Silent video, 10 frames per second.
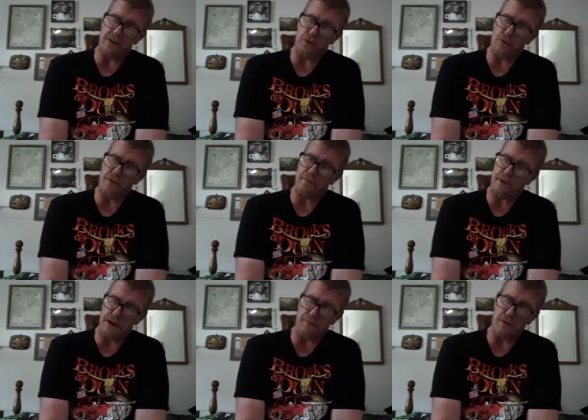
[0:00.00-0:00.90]
Lord, the
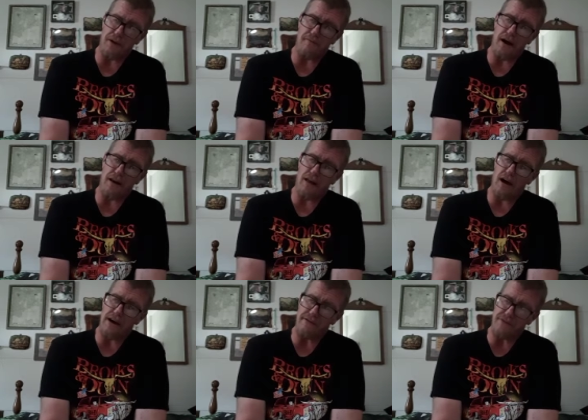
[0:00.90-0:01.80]
people in my
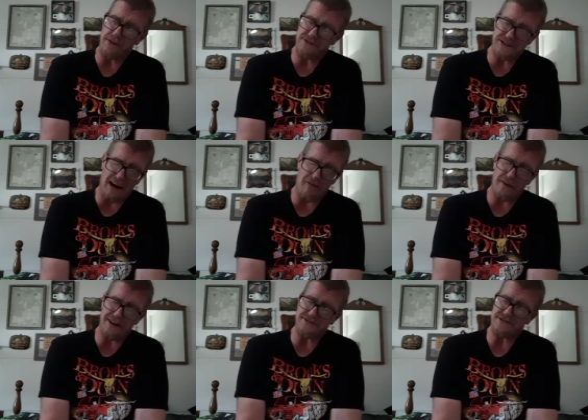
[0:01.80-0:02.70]
life, the
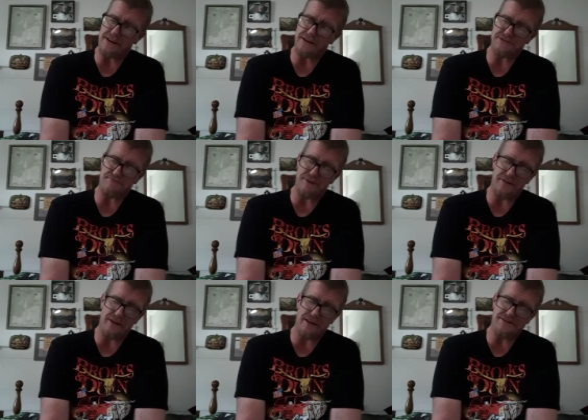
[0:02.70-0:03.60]
salvation
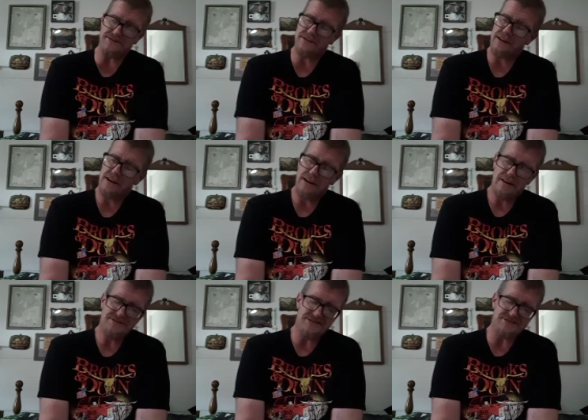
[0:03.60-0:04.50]
experience,
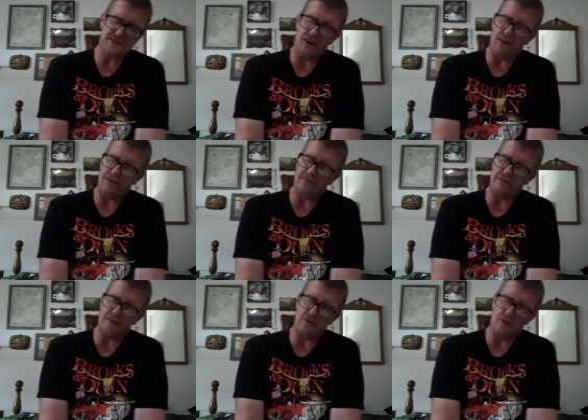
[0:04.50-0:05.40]
just all of
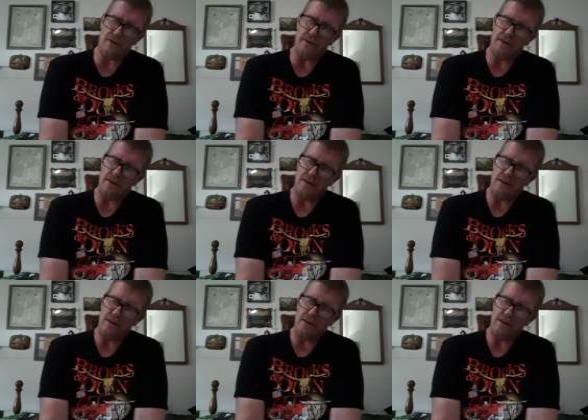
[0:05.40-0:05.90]
it, Lord.